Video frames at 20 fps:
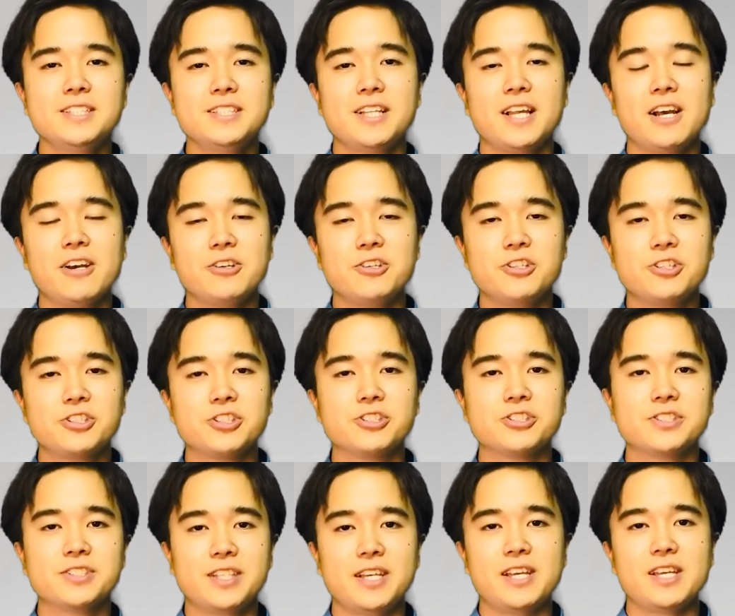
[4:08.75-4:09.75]
is how you should
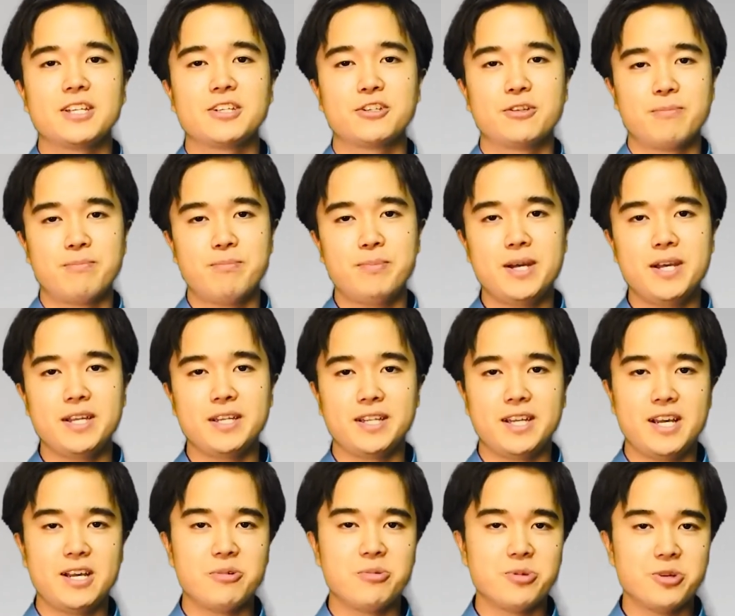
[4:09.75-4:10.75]
say goodbye
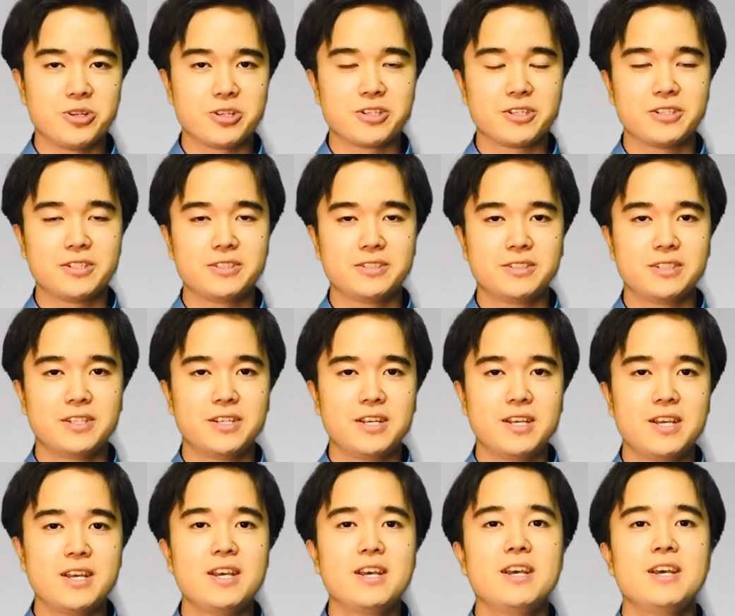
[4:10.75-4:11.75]
at work.
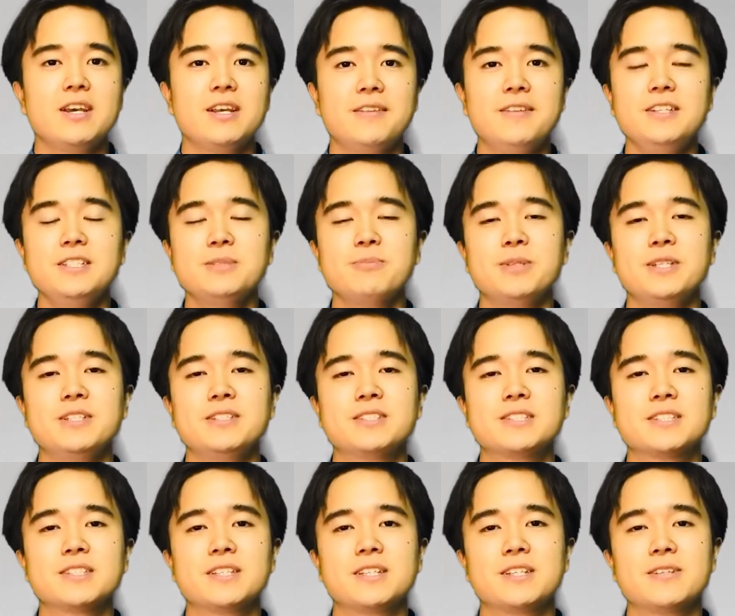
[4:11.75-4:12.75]
This
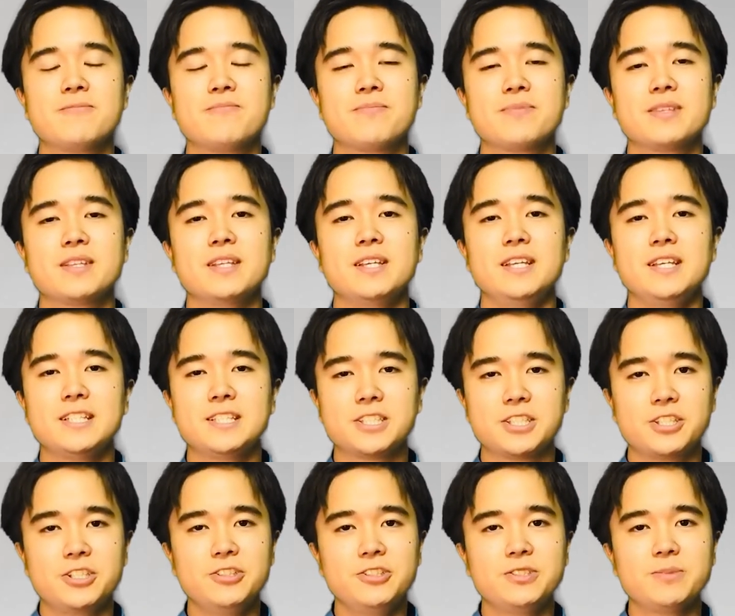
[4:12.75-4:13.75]
means,
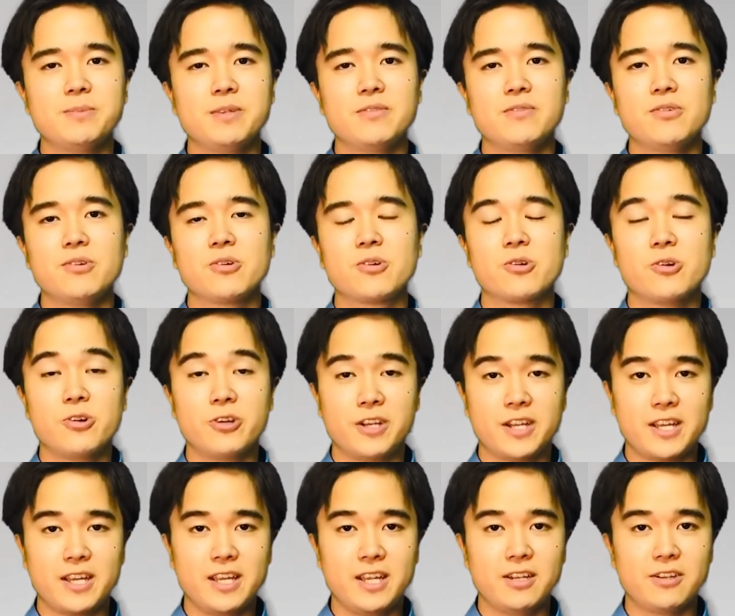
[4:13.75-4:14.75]
excuse me for going
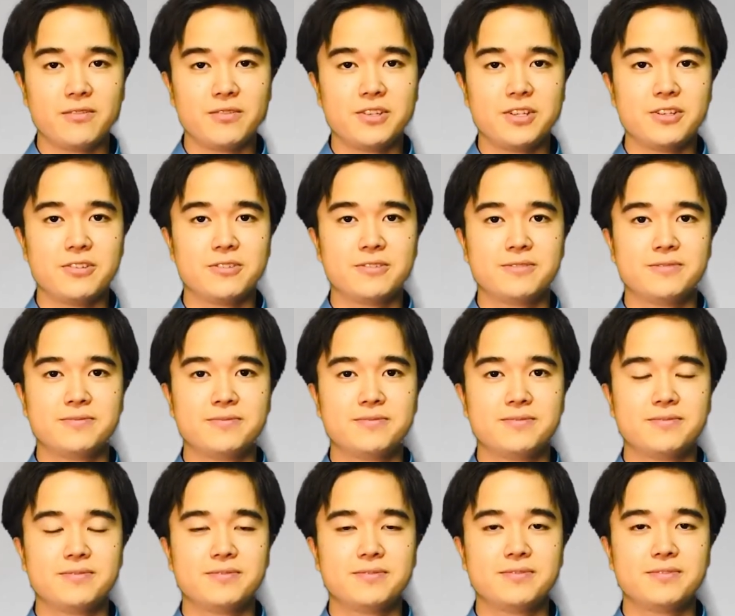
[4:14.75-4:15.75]
ahead of you.
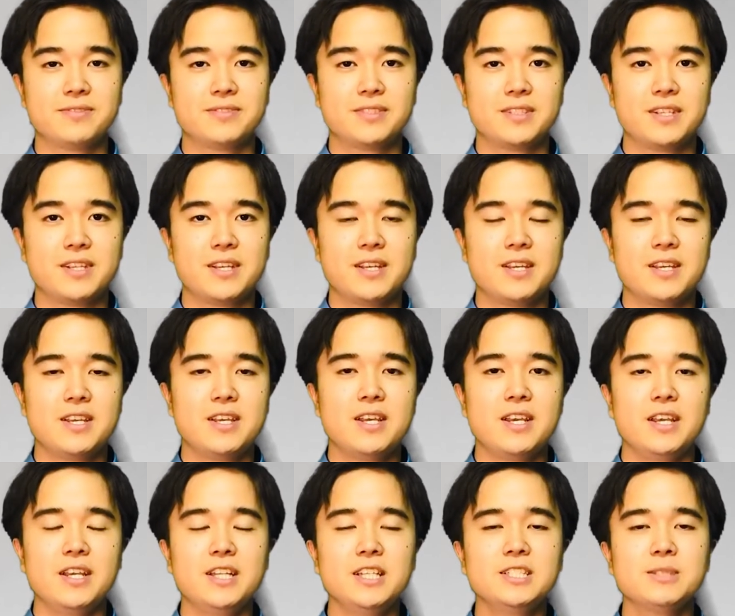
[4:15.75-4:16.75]

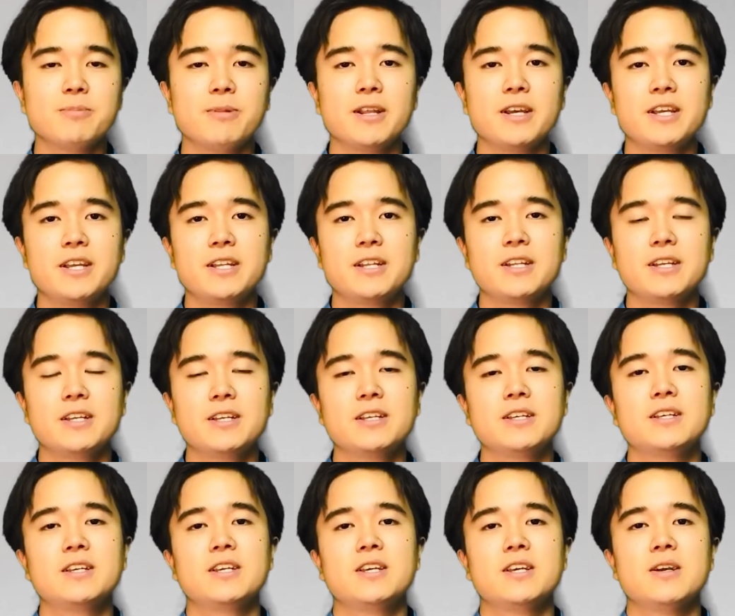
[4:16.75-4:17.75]
It is plain,
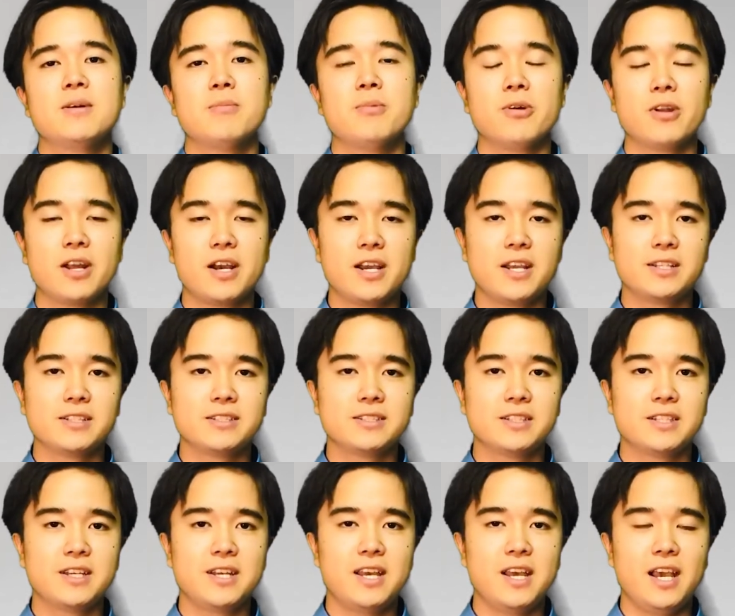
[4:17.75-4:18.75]
polite,
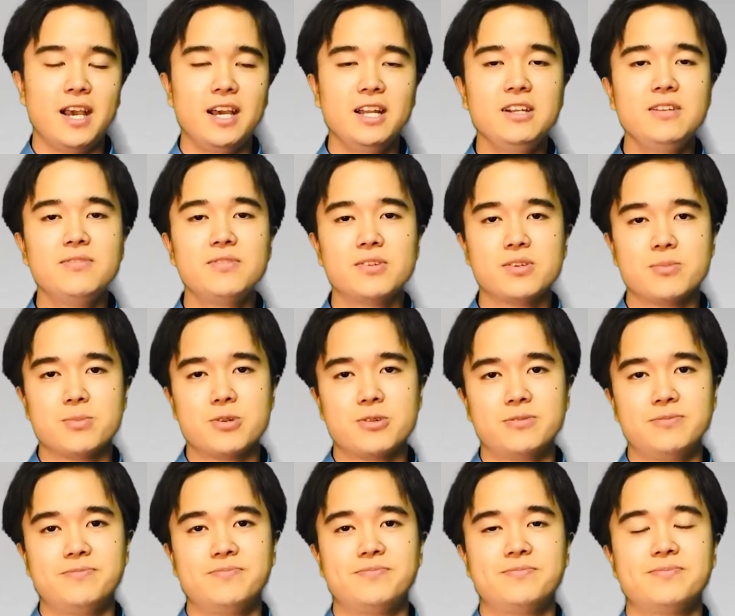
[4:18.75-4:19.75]
and formal.
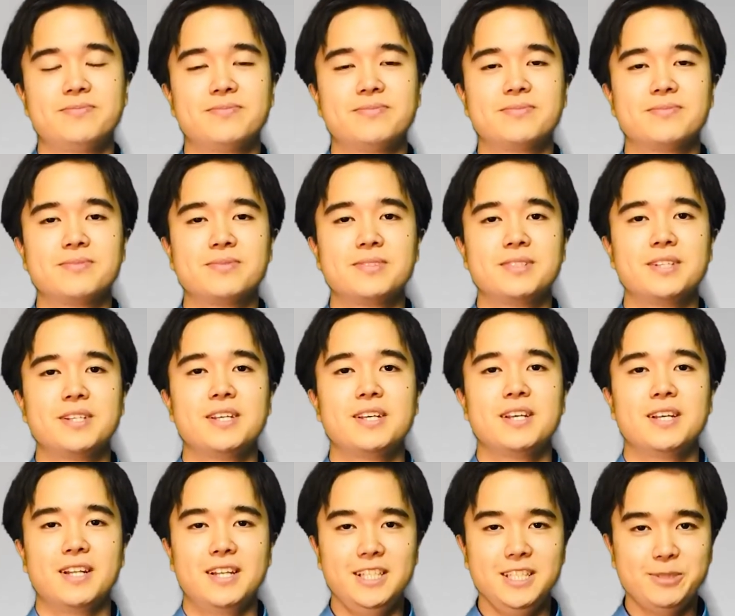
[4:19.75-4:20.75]

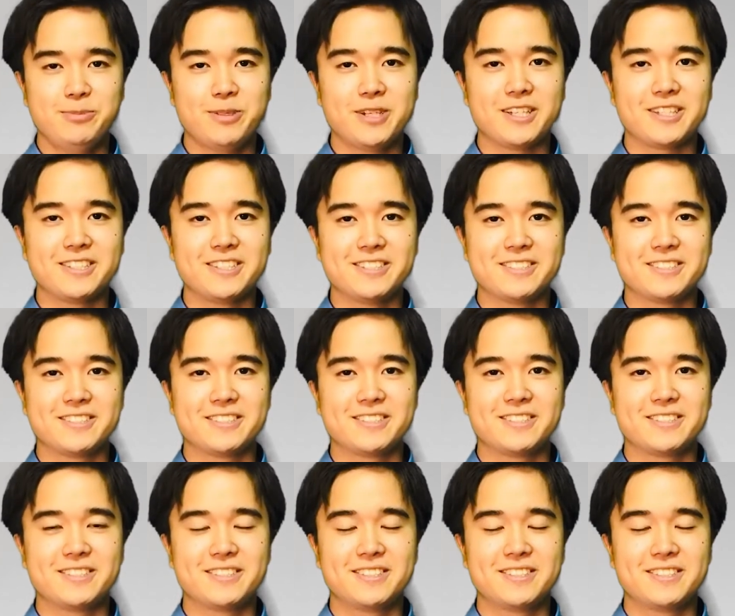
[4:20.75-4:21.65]
Let's practice.